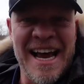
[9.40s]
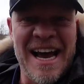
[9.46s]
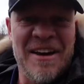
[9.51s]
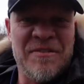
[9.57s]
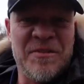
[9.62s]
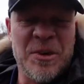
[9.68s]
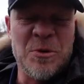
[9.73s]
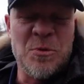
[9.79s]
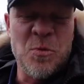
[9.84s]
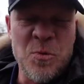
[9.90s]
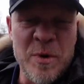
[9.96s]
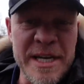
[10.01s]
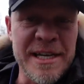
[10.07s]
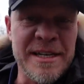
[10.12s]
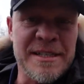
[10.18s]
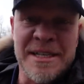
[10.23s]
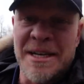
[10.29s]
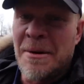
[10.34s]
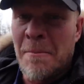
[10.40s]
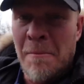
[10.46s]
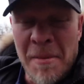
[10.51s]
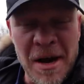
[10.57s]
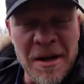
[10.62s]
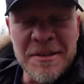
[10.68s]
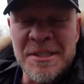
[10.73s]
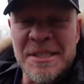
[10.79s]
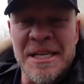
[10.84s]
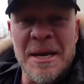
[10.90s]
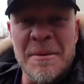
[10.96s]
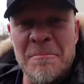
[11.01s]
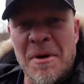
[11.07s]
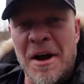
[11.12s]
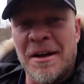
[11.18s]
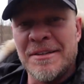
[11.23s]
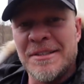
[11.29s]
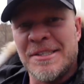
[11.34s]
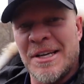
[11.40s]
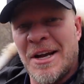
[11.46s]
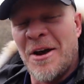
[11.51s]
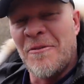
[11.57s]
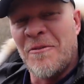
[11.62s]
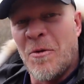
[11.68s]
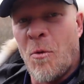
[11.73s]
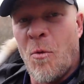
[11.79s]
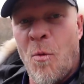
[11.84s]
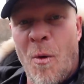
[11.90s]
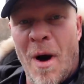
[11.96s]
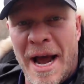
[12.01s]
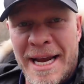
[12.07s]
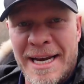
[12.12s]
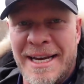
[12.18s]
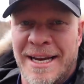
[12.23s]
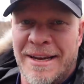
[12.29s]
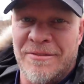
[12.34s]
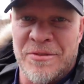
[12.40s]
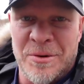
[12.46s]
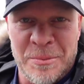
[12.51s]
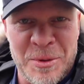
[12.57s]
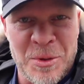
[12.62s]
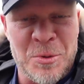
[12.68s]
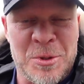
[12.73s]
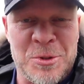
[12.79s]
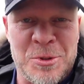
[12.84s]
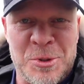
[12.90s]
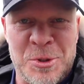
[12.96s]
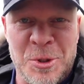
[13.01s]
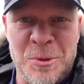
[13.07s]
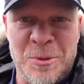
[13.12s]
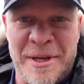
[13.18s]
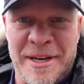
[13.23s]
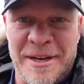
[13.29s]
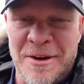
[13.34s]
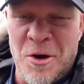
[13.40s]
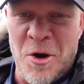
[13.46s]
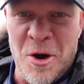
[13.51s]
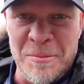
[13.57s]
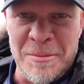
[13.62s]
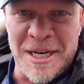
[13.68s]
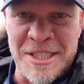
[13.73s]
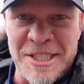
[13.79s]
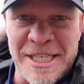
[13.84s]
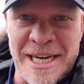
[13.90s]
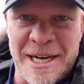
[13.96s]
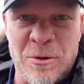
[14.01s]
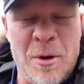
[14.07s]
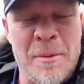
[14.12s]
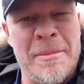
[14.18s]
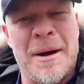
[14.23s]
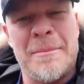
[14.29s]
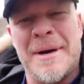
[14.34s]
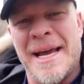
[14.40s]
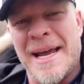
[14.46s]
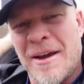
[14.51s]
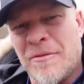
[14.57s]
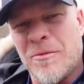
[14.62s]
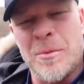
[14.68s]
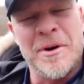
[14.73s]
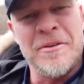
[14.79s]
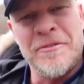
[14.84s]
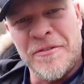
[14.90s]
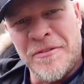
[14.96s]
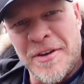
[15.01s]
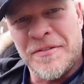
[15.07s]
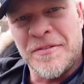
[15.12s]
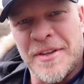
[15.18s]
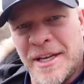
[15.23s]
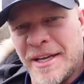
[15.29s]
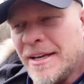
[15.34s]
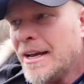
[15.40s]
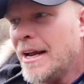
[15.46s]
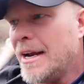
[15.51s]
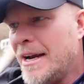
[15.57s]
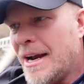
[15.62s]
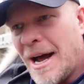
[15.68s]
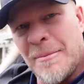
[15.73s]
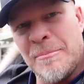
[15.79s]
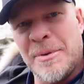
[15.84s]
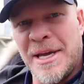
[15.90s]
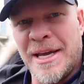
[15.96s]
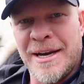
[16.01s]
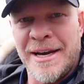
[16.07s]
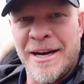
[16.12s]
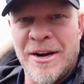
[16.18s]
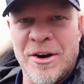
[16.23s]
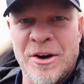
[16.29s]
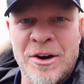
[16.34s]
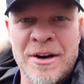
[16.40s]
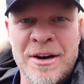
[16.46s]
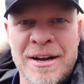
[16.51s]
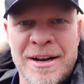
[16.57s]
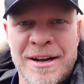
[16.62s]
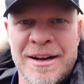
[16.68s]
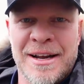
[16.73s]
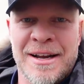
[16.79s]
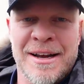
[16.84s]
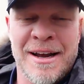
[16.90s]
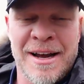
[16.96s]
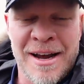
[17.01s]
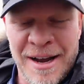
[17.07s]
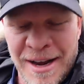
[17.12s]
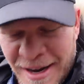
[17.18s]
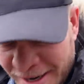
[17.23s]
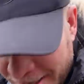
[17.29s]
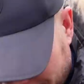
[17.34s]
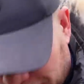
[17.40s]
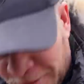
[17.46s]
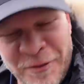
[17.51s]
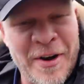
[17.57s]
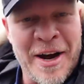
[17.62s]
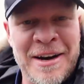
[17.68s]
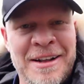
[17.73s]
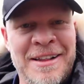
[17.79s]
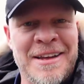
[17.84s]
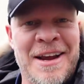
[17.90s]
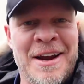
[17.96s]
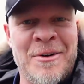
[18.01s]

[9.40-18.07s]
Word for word: after weeks and months and months of whining from yours truly on my channel about my F one fifty not being here. It's finally